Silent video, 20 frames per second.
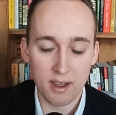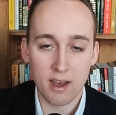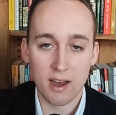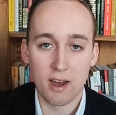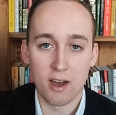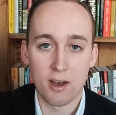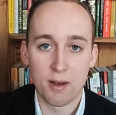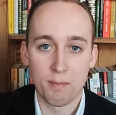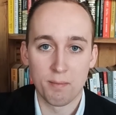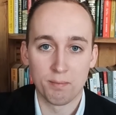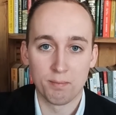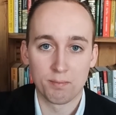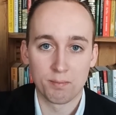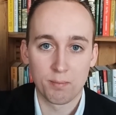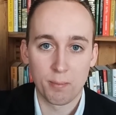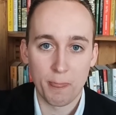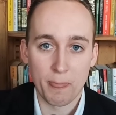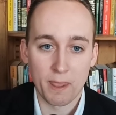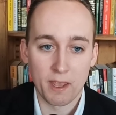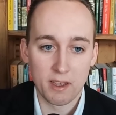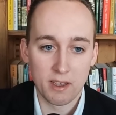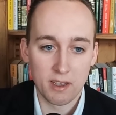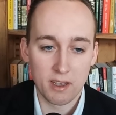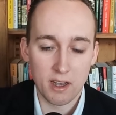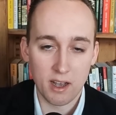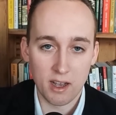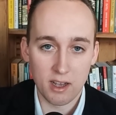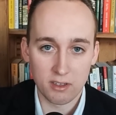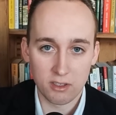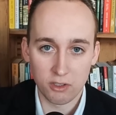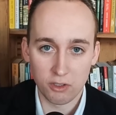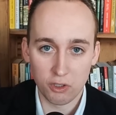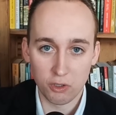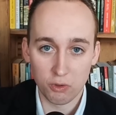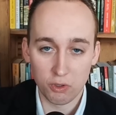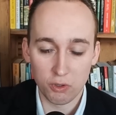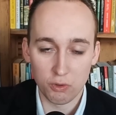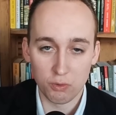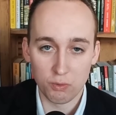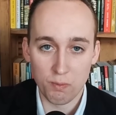um, uh, to, to,
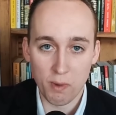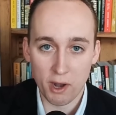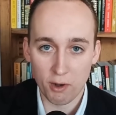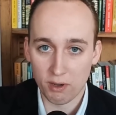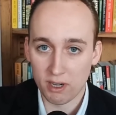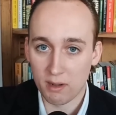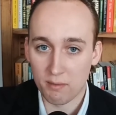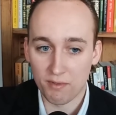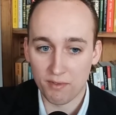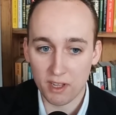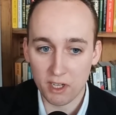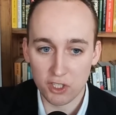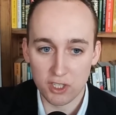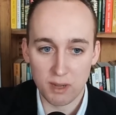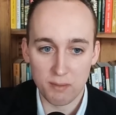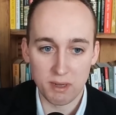to moderate inflation.